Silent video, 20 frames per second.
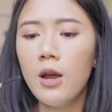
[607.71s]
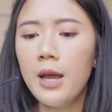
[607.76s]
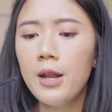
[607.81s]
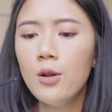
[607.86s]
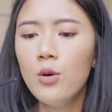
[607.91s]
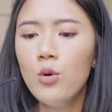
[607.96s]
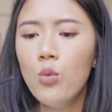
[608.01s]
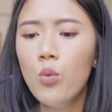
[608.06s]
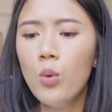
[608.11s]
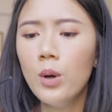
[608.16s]
I
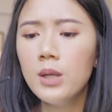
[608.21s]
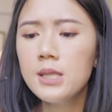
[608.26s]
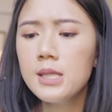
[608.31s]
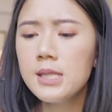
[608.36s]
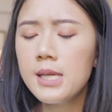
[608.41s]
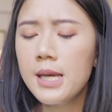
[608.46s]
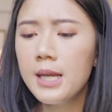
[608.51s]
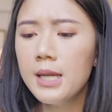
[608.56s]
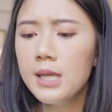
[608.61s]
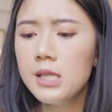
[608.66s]
know one
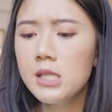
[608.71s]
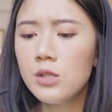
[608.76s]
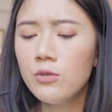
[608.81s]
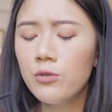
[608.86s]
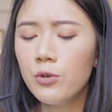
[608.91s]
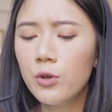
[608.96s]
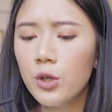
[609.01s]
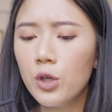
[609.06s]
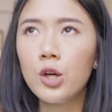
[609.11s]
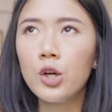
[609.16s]
side is
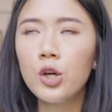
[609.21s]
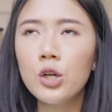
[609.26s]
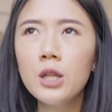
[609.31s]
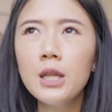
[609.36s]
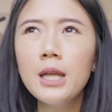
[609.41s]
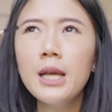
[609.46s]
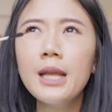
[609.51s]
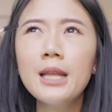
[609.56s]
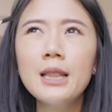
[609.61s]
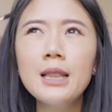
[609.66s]
for
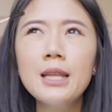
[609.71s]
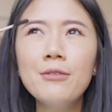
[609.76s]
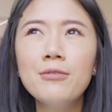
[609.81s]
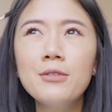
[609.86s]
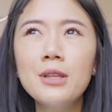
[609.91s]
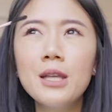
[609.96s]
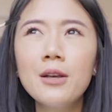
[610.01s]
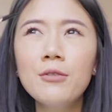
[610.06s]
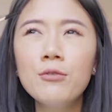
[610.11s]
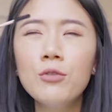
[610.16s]
curling and
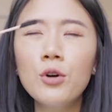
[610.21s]
lifting,